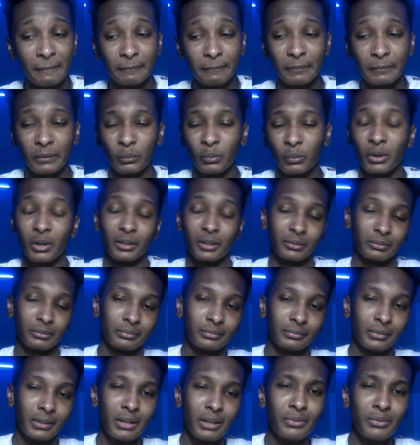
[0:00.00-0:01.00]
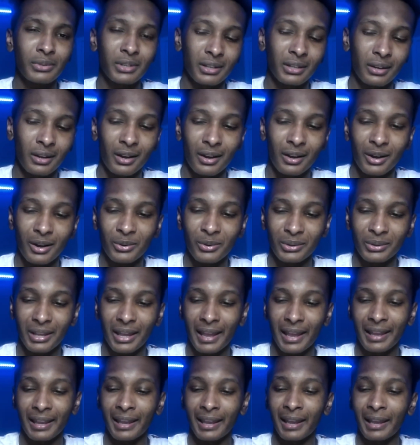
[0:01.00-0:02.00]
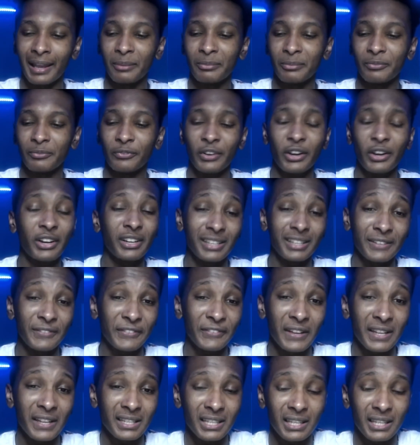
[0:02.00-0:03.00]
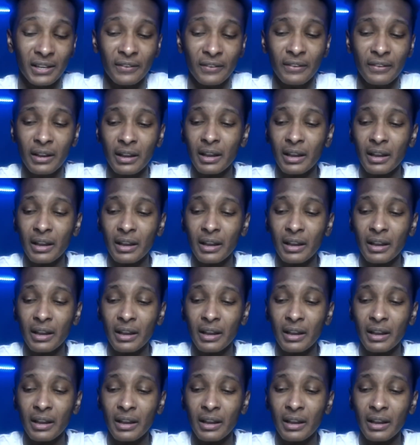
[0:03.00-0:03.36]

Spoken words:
Well, it was a okay game, very defensive.